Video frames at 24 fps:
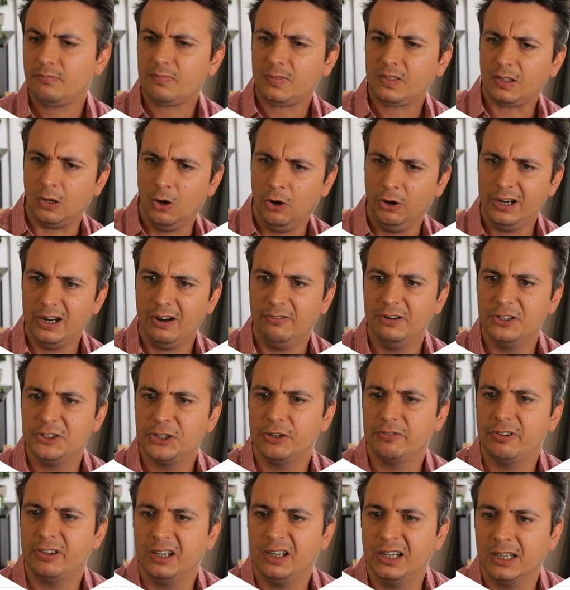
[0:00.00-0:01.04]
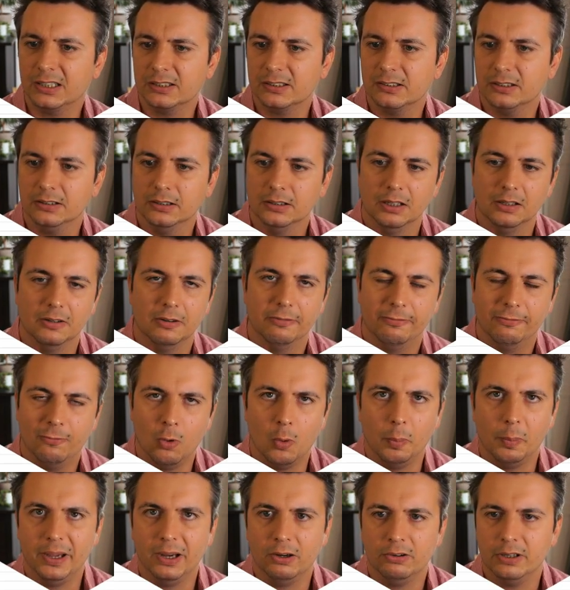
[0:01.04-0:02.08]
on average over the next 4
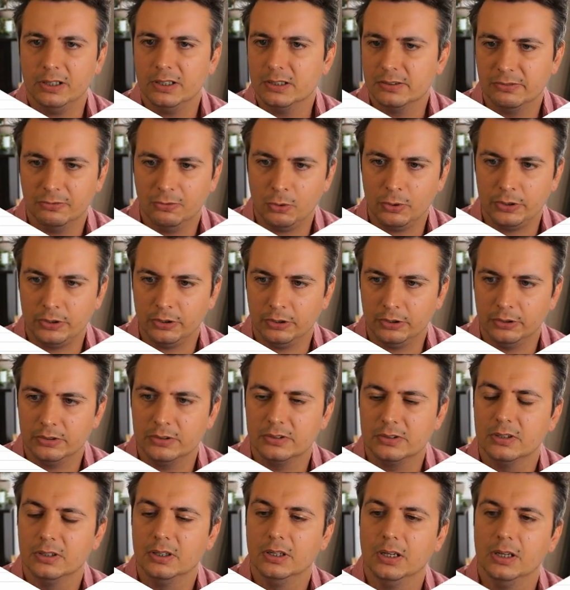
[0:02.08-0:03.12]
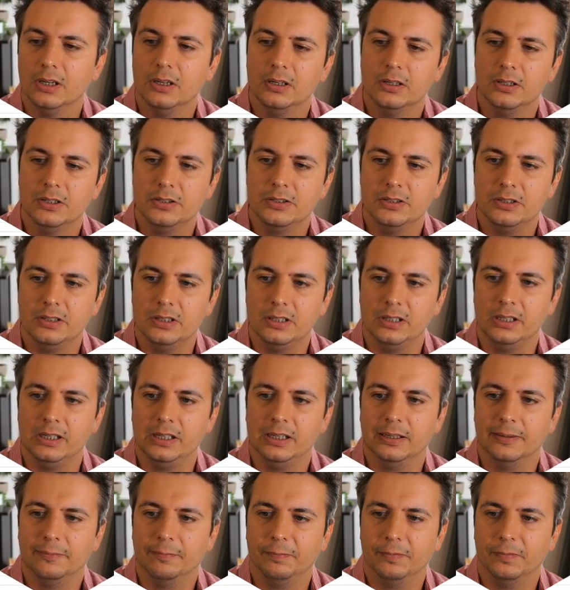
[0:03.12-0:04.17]
years,
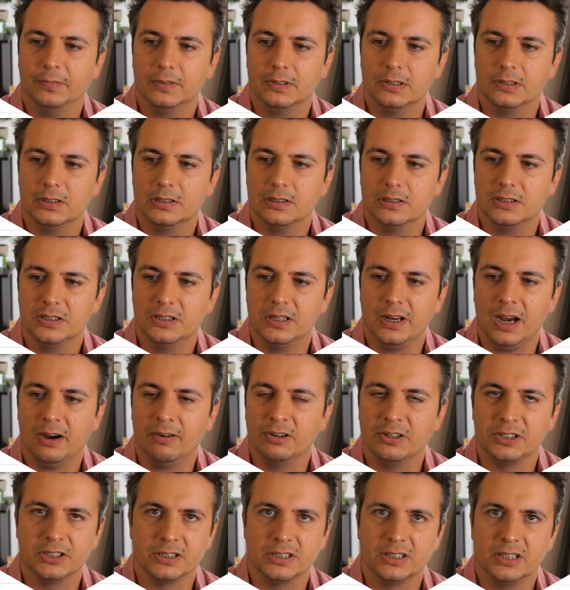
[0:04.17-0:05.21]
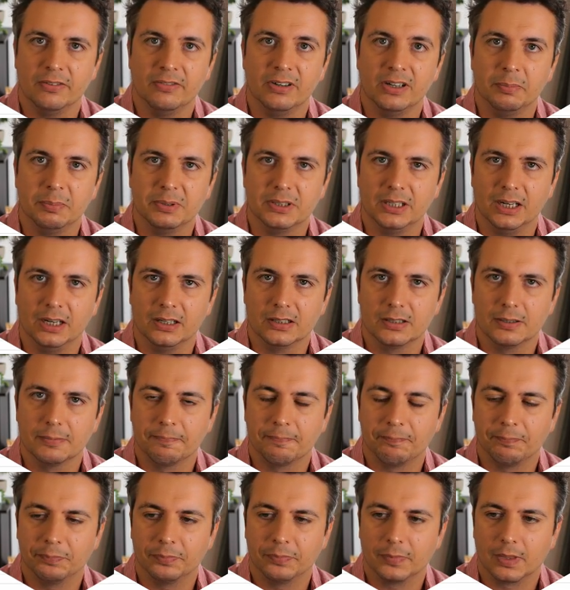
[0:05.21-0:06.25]
she averages 70%
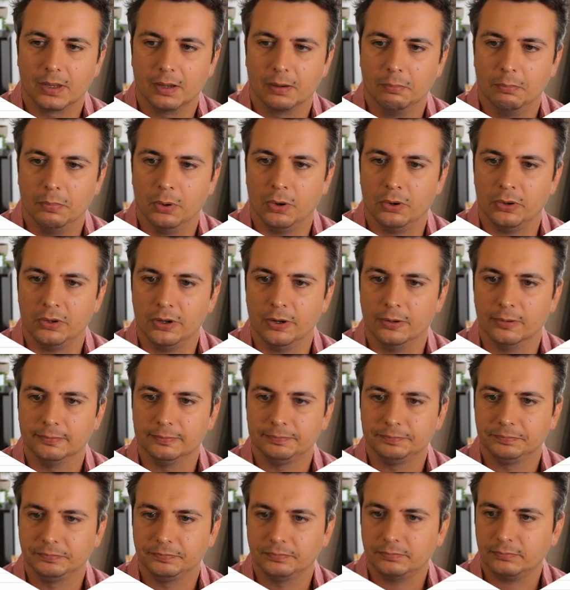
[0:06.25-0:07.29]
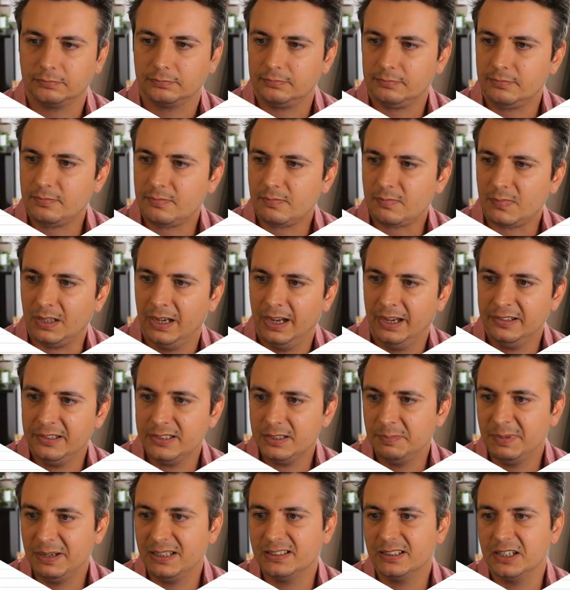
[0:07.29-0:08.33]
per year. And this
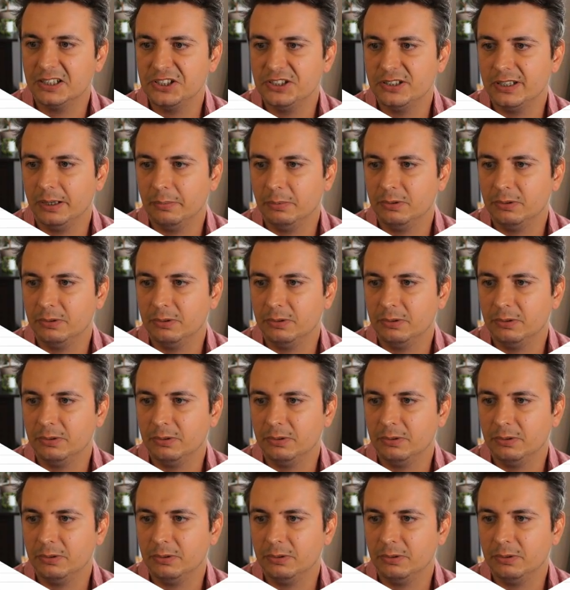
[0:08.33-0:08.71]
means that she's able